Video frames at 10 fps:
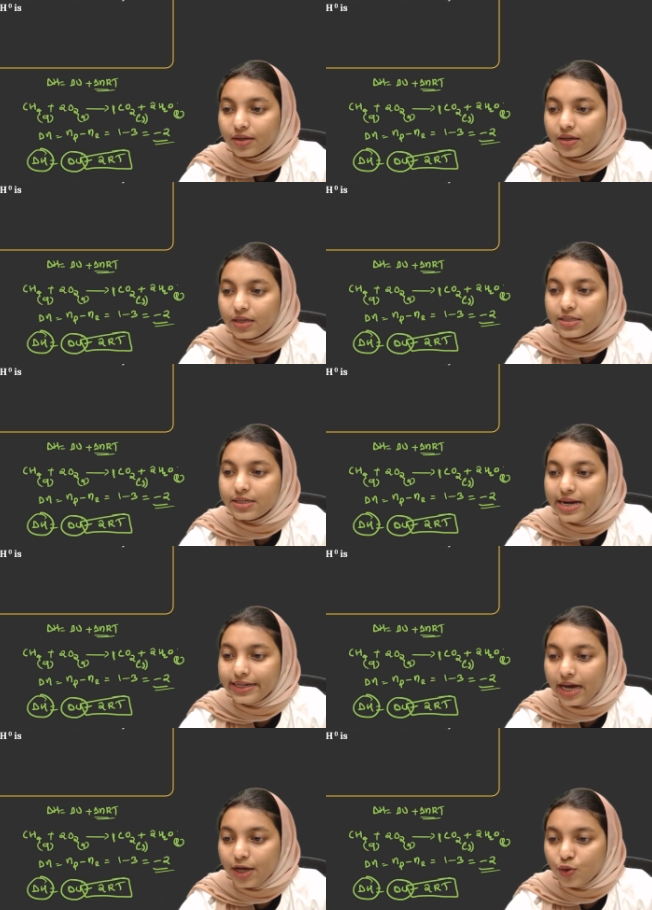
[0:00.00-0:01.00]
It's
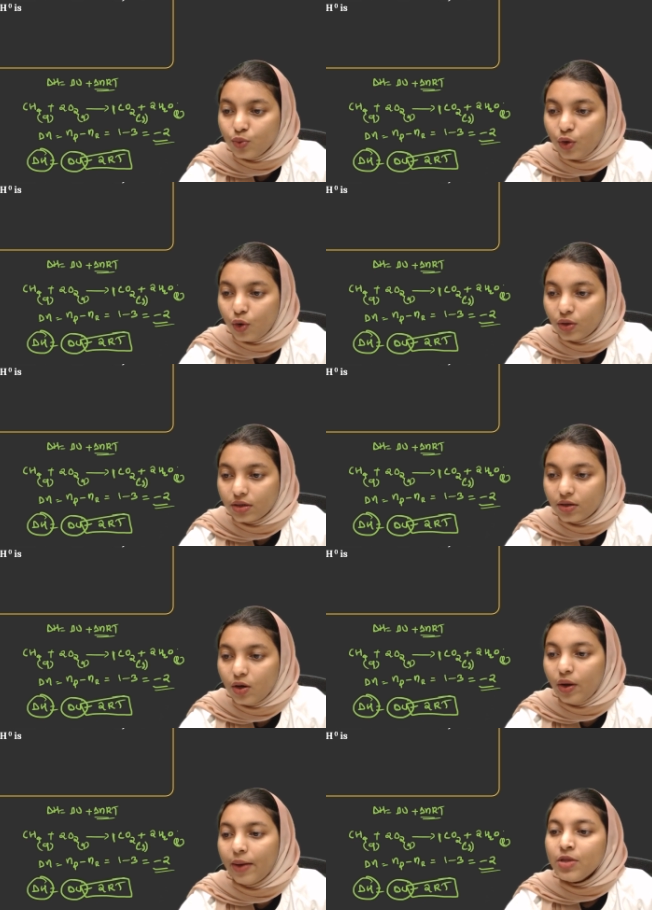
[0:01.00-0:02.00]
delta U naught.
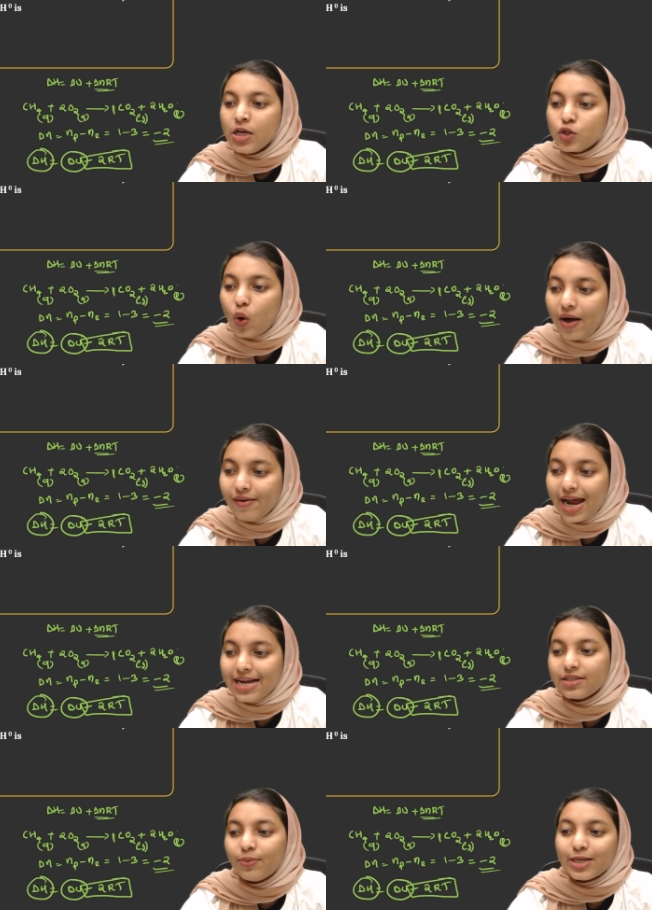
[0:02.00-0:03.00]
Okay. So our
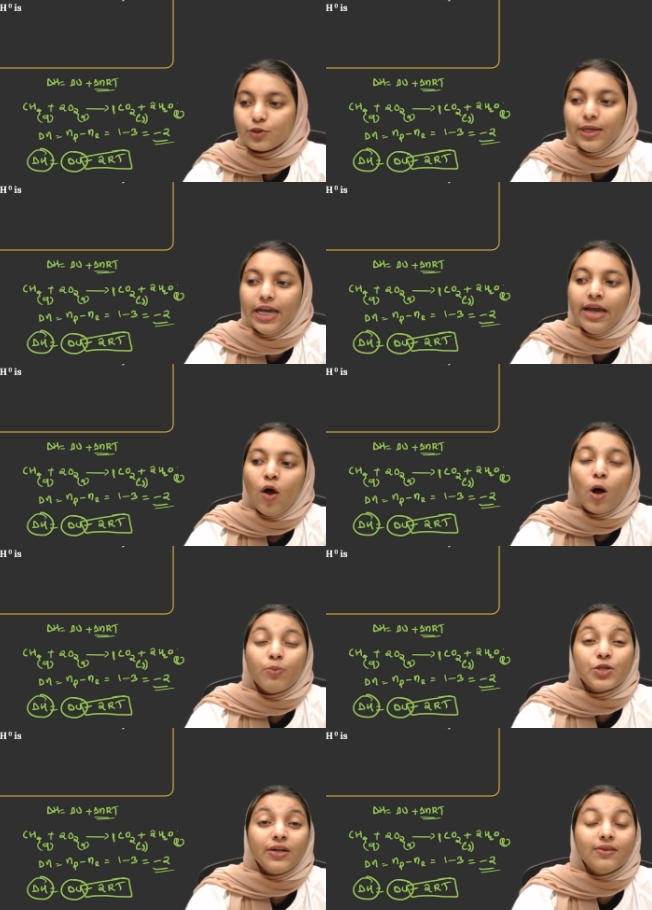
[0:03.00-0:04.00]
answer must be
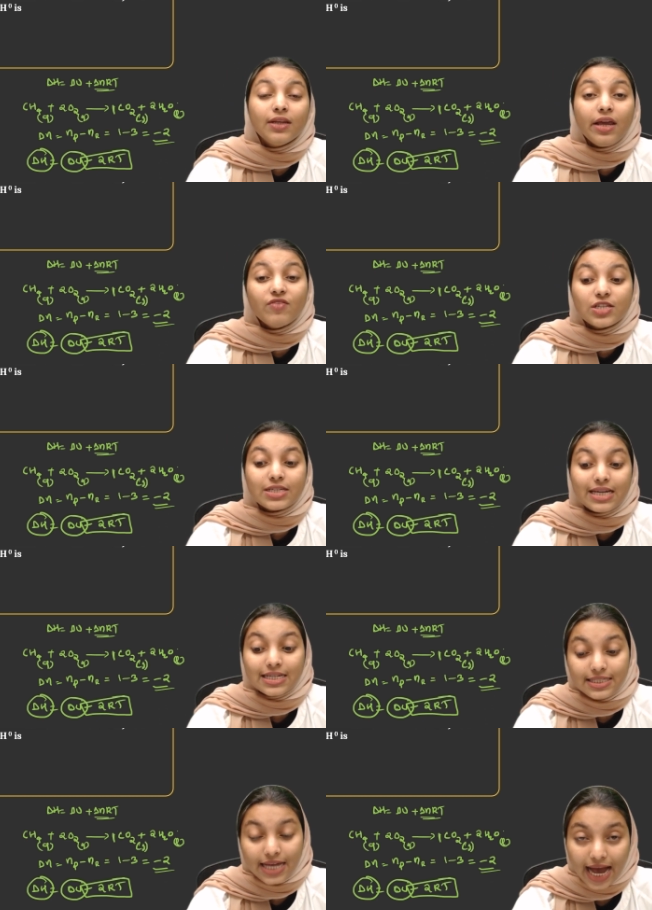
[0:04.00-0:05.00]
option 3, which is
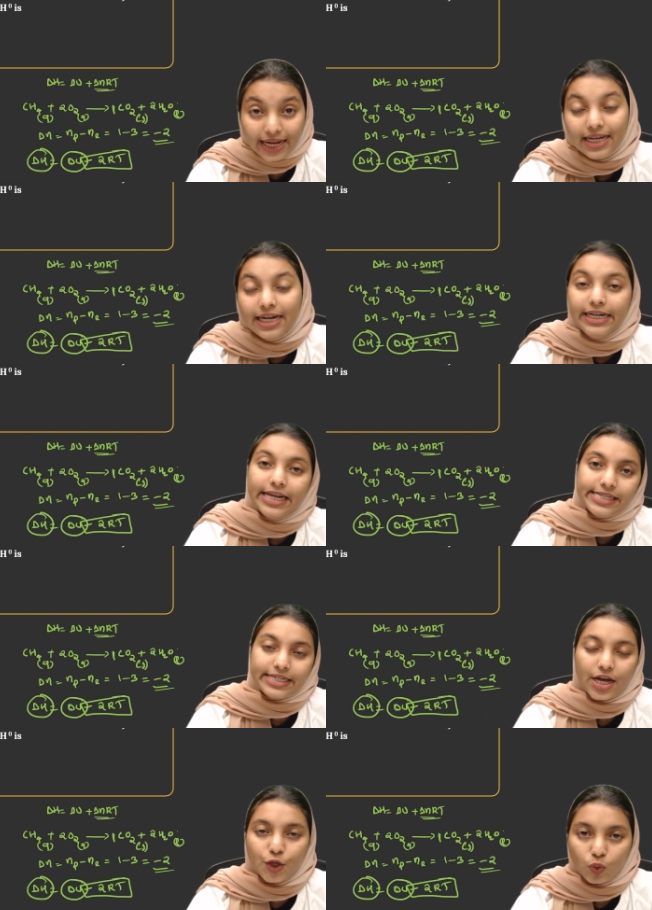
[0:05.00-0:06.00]
less than
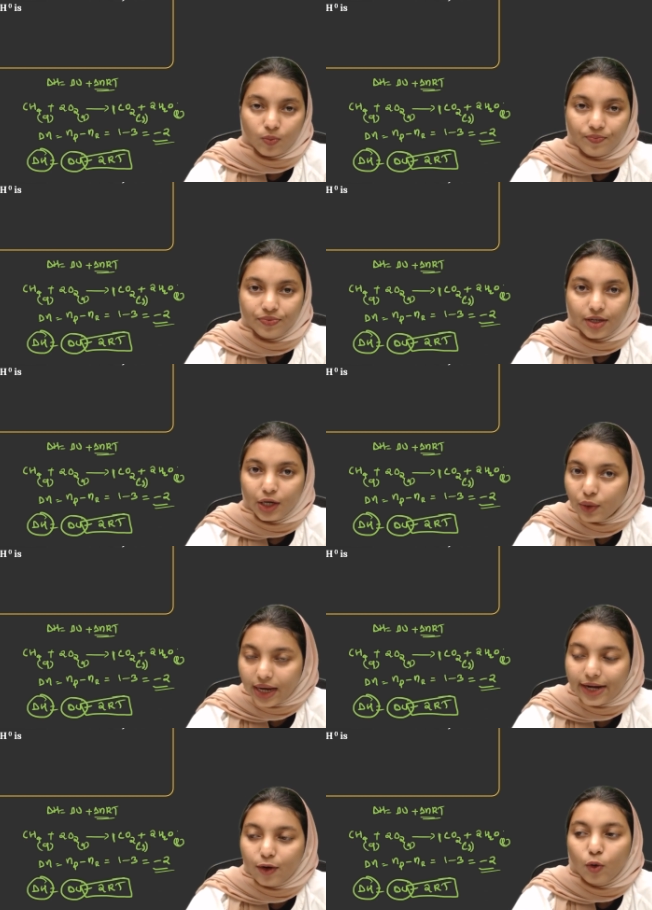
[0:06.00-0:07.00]
delta U. Okay.
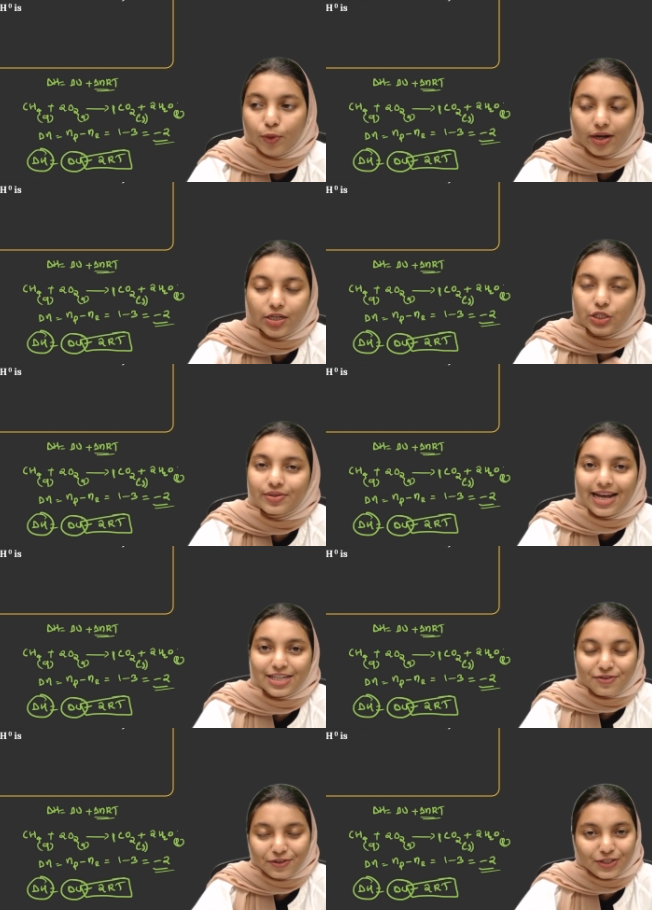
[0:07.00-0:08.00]
I hope you understood the
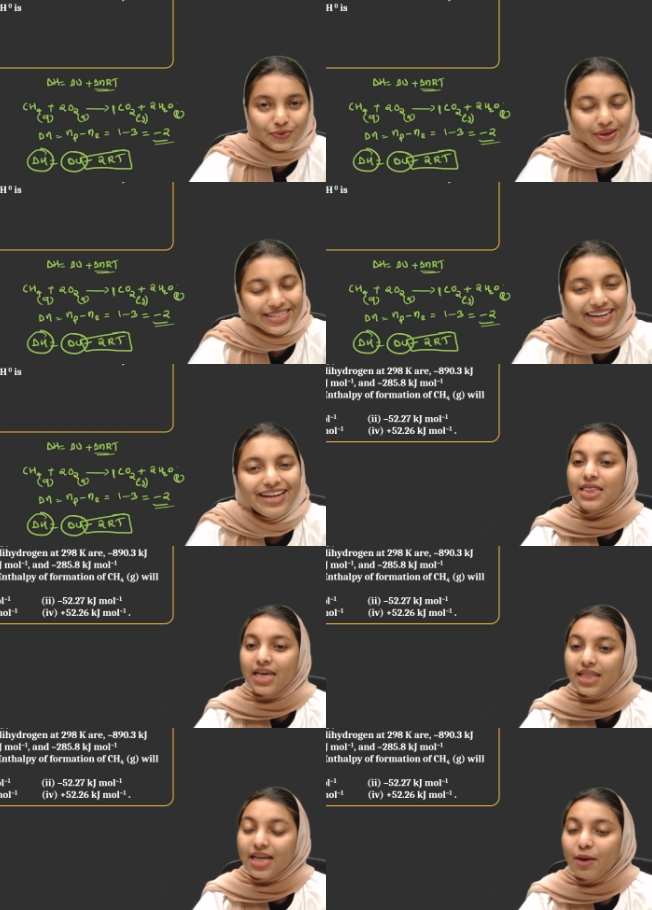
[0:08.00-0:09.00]
answer for this question.
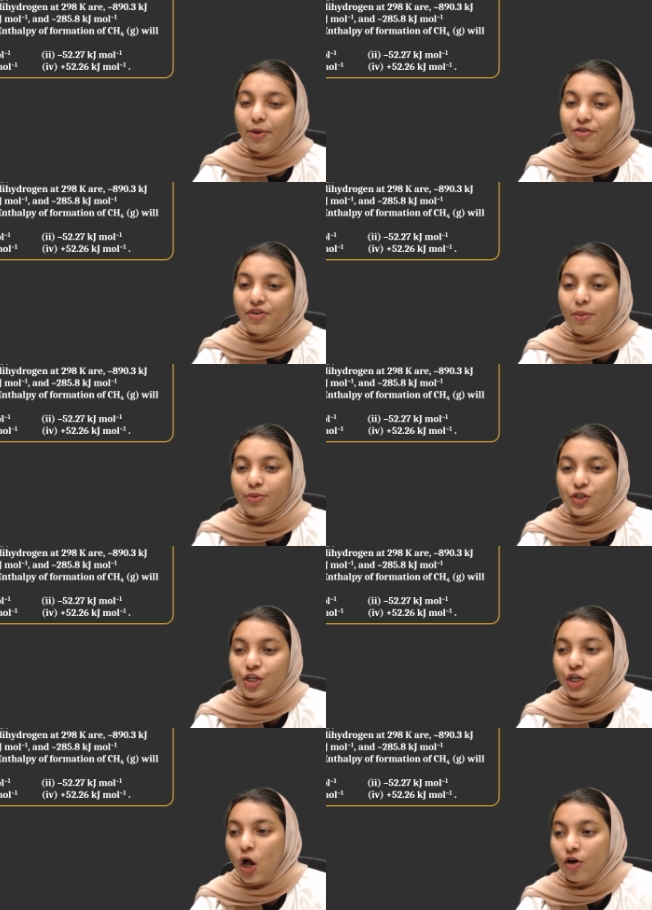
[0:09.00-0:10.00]
The enthalpy of
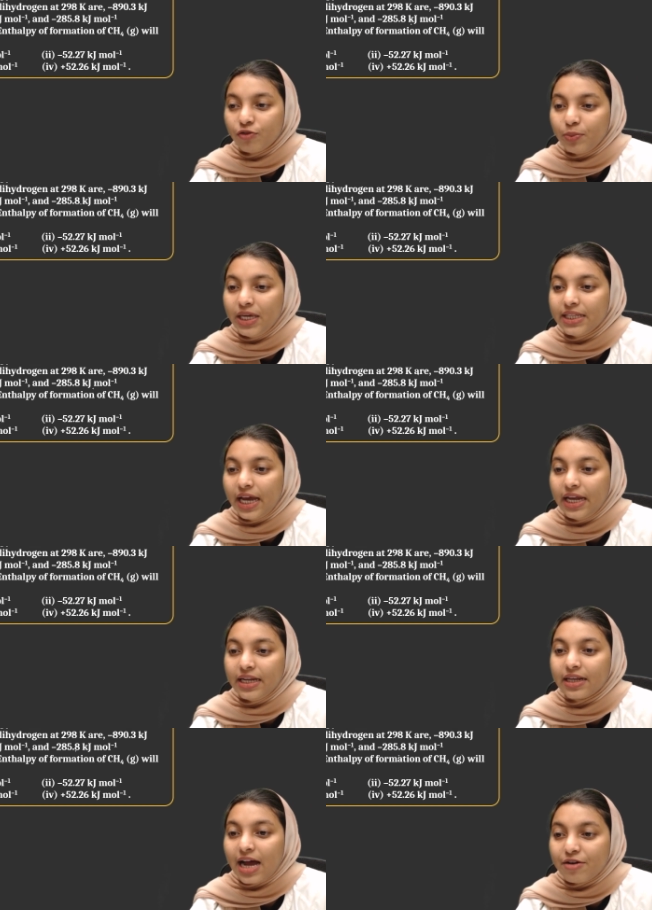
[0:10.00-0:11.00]
combustion of
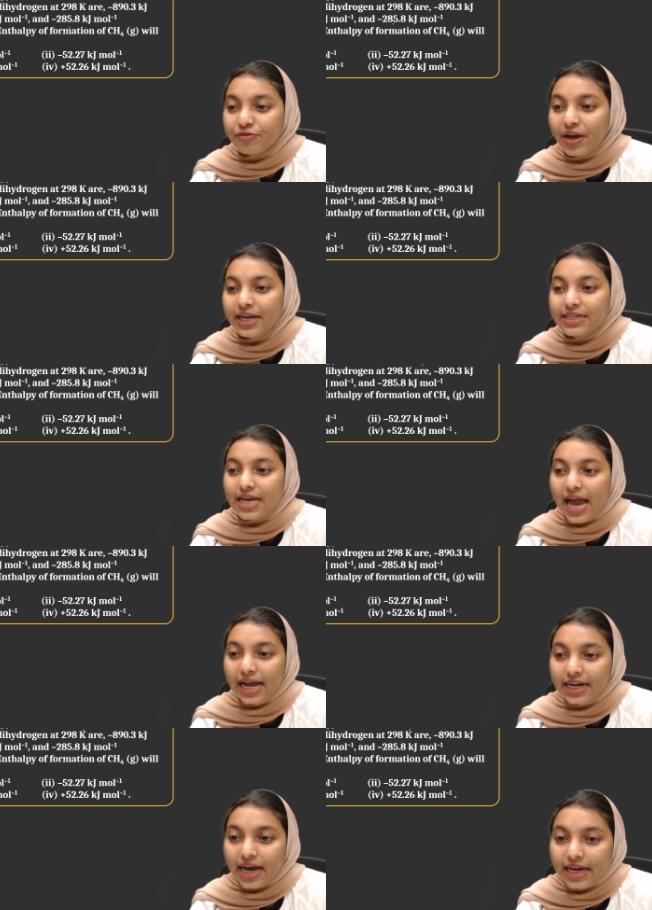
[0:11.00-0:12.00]
methane, graphite
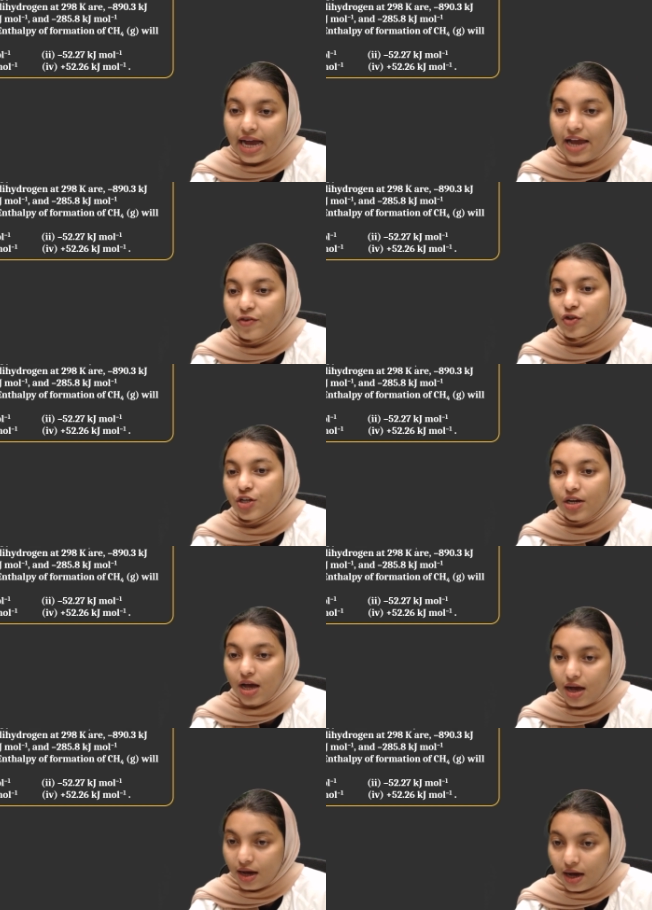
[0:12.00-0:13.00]
and
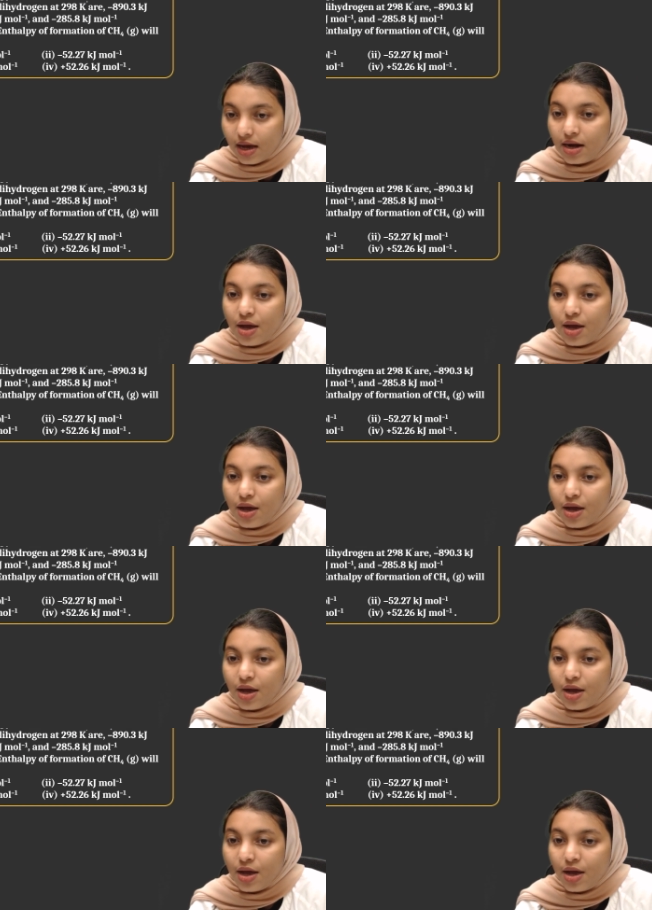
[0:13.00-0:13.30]
dihydrogen are